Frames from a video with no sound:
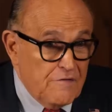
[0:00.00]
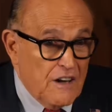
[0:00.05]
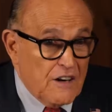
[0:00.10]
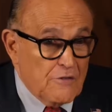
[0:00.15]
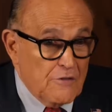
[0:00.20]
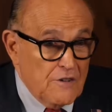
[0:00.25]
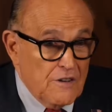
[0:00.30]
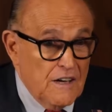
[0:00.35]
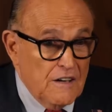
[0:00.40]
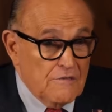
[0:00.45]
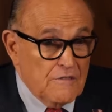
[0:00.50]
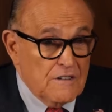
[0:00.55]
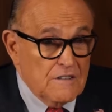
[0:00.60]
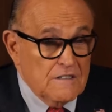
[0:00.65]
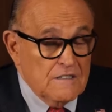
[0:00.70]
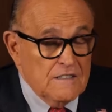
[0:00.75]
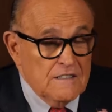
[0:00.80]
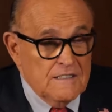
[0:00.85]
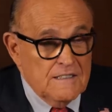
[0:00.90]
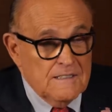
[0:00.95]
a federal
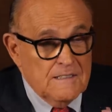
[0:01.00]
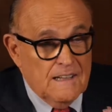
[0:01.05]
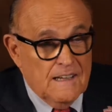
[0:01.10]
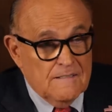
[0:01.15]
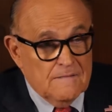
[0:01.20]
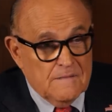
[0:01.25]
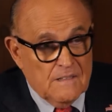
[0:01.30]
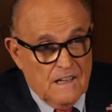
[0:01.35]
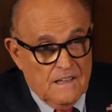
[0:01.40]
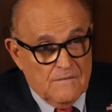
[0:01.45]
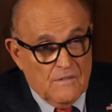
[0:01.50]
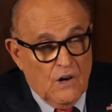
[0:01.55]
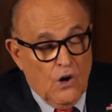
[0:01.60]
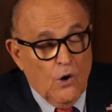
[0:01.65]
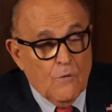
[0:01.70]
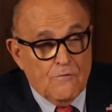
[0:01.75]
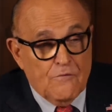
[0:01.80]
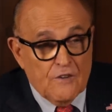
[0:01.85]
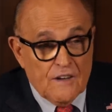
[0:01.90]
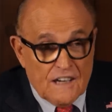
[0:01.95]
level. That's
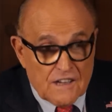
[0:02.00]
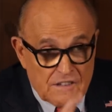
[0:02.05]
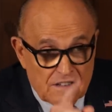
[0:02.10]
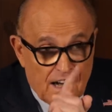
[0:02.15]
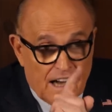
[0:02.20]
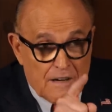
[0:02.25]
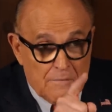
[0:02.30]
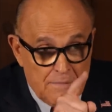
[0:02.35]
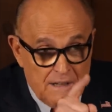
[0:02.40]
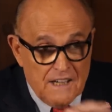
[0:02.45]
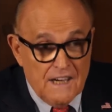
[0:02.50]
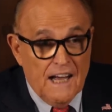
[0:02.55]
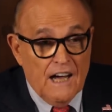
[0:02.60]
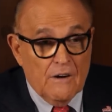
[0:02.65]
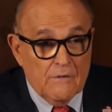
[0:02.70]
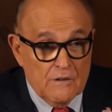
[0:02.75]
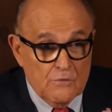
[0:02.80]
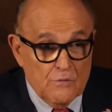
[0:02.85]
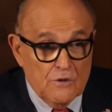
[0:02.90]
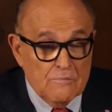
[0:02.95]
right. Hopefully, it's got to be
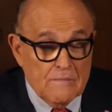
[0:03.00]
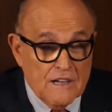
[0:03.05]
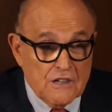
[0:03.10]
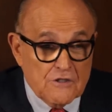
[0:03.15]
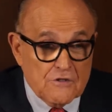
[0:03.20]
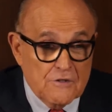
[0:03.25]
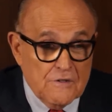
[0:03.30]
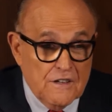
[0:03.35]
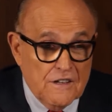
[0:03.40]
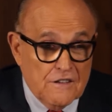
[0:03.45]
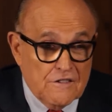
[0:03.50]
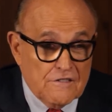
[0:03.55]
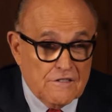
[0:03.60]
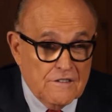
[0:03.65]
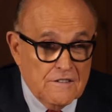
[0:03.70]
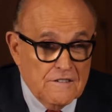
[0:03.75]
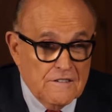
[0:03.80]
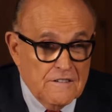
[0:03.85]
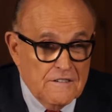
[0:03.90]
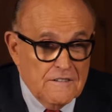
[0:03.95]
now, and we'll make sure it
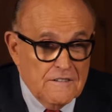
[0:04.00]
is.